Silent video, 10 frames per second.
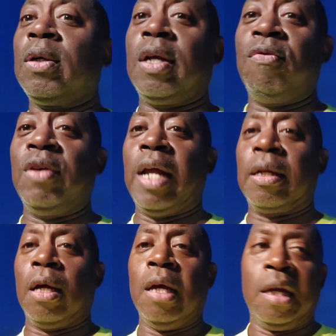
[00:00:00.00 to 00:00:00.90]
Give you
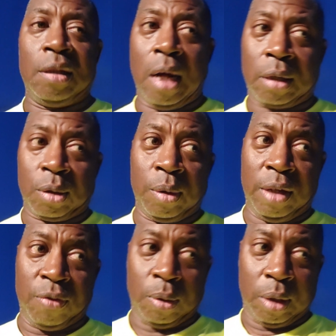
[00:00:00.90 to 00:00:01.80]
that, Dr.
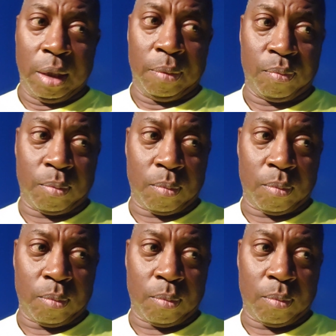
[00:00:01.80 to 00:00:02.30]
Evil,